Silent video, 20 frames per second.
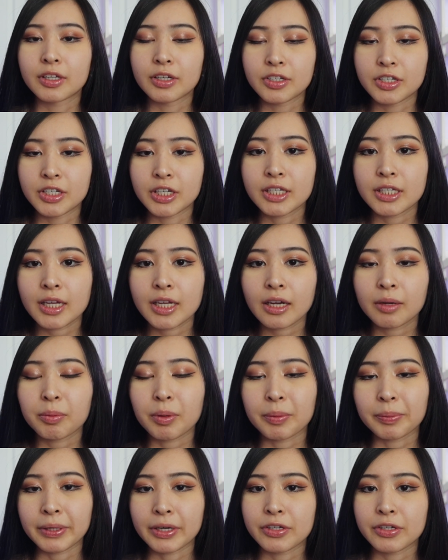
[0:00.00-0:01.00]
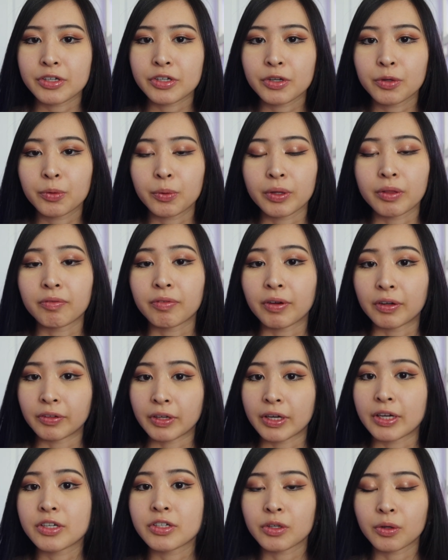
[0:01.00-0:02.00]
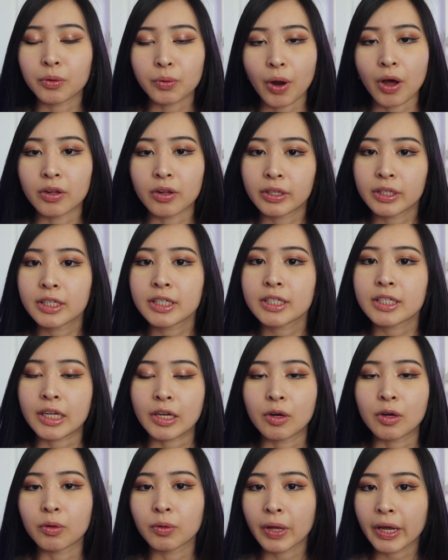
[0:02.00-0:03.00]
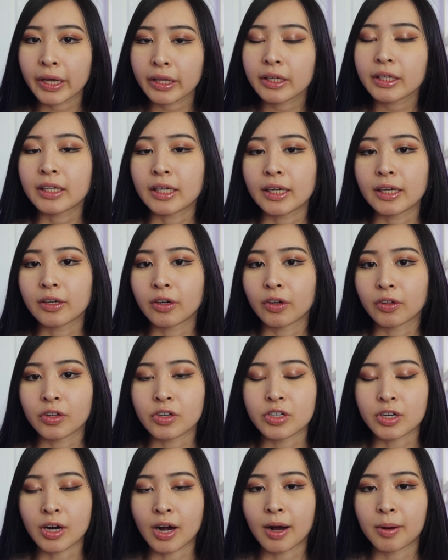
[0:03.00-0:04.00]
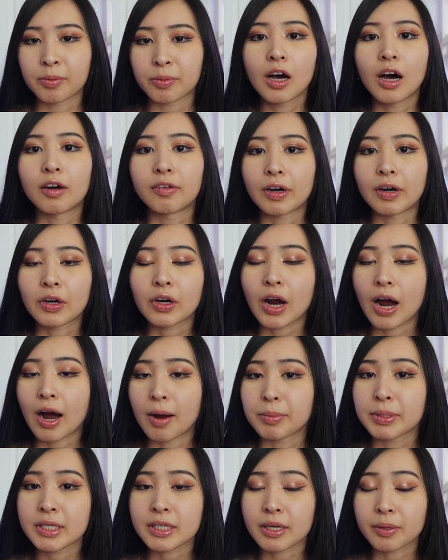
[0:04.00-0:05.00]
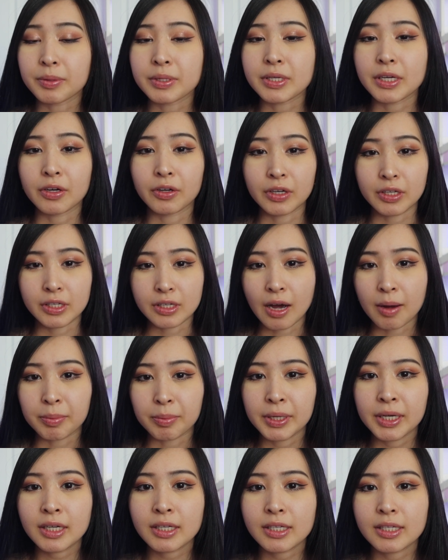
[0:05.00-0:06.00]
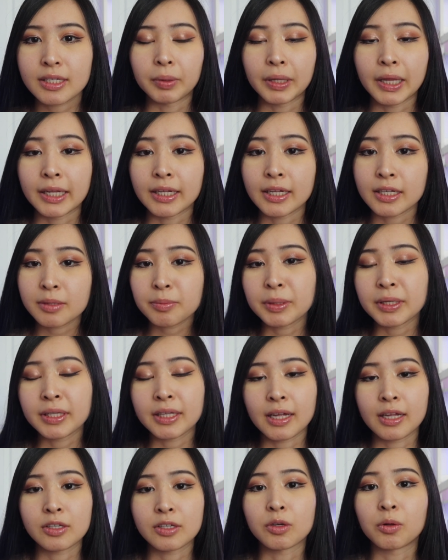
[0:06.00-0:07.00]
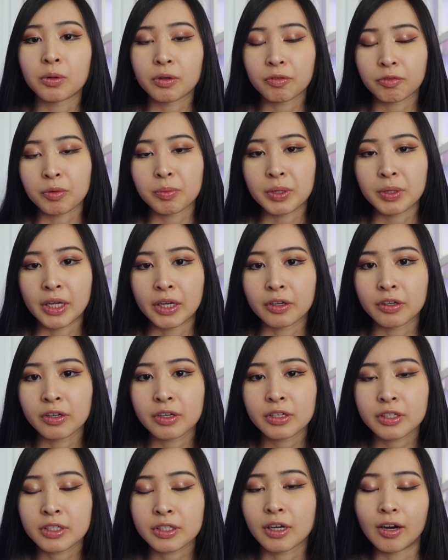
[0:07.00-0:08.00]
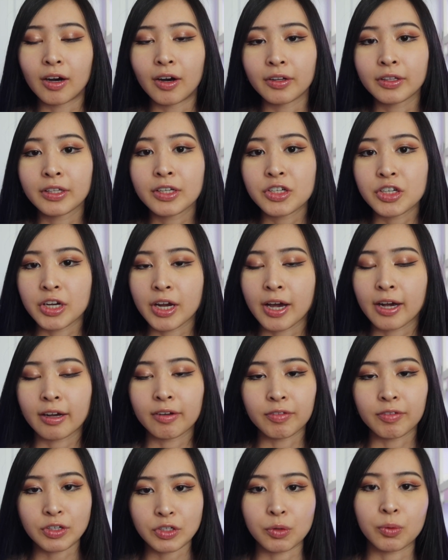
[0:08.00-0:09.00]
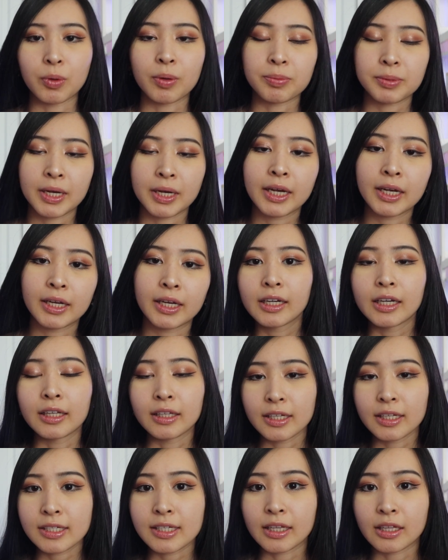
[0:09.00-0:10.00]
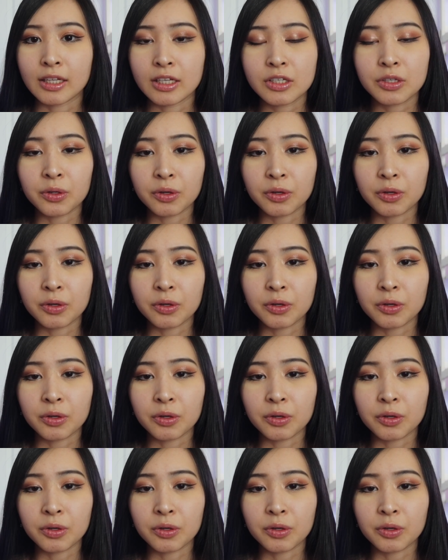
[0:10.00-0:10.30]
The GSEC prepares you with foundational knowledge you'll likely need on the job around common cybersecurity topics, but that doesn't mean that it's only for beginners. On the GIAC official website, it lists that this